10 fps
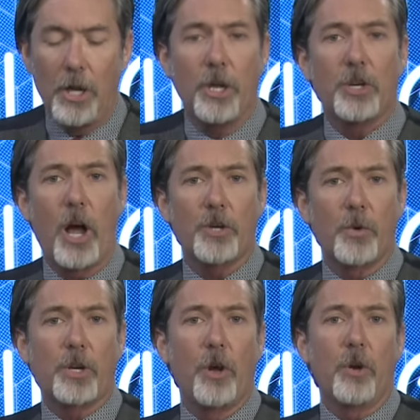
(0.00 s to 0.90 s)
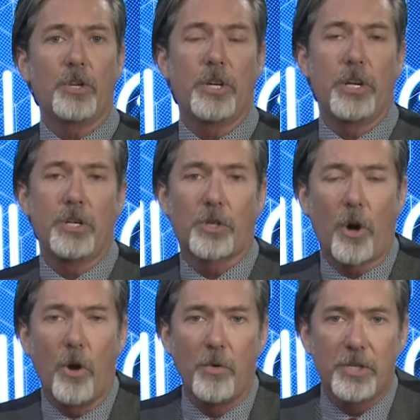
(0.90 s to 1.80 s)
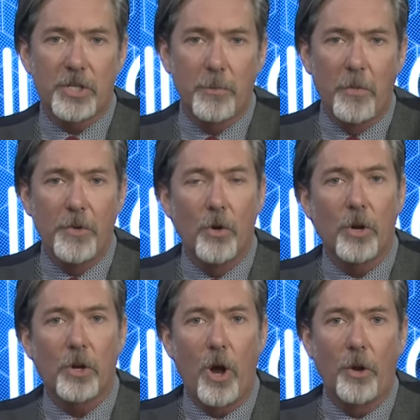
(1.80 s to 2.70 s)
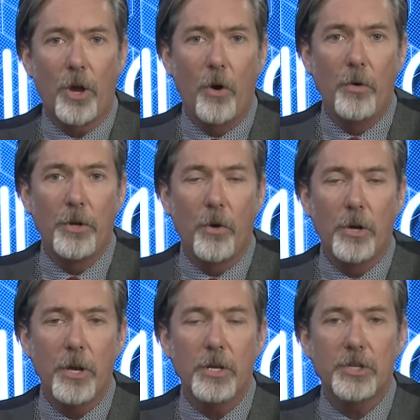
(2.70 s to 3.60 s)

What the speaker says: tantric yoga. She teaches her own system of yoga called O Yoga.